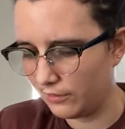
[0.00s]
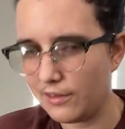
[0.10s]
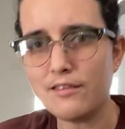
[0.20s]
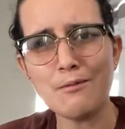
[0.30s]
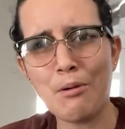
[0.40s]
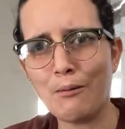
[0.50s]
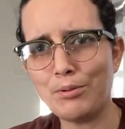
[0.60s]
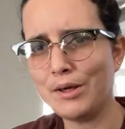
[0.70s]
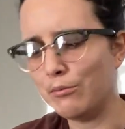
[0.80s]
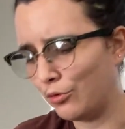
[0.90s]
there's a
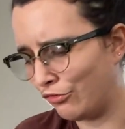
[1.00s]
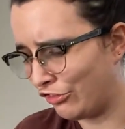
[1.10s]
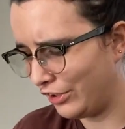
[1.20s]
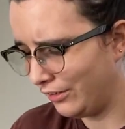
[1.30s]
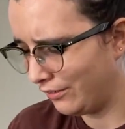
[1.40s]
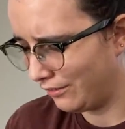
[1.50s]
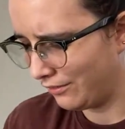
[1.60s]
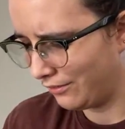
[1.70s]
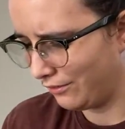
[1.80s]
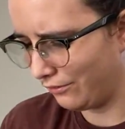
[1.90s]
puppy emoji
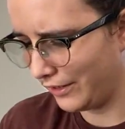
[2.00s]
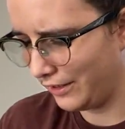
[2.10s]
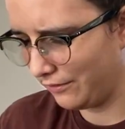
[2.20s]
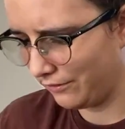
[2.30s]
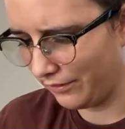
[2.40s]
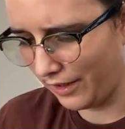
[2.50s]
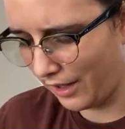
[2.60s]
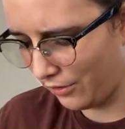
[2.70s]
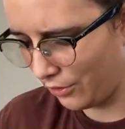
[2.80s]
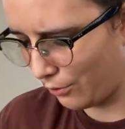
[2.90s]
right I
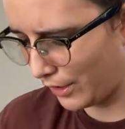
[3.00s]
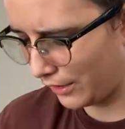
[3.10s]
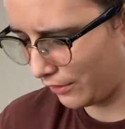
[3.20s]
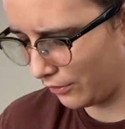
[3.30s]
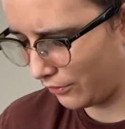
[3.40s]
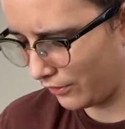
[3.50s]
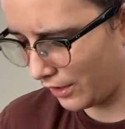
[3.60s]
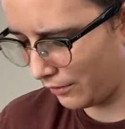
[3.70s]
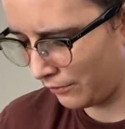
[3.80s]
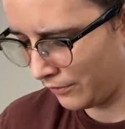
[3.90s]
don't know why I closed
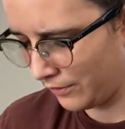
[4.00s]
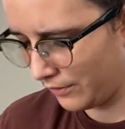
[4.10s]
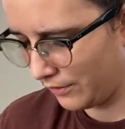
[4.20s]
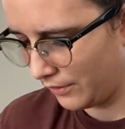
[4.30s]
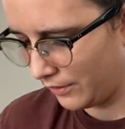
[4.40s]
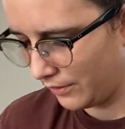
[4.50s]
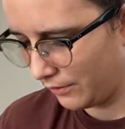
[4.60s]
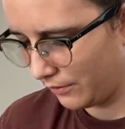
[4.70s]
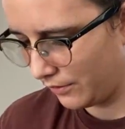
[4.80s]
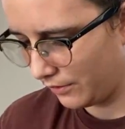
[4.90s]
that
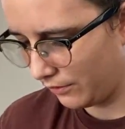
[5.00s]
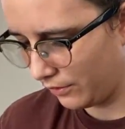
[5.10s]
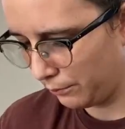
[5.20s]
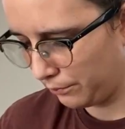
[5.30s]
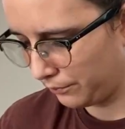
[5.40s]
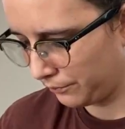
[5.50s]
well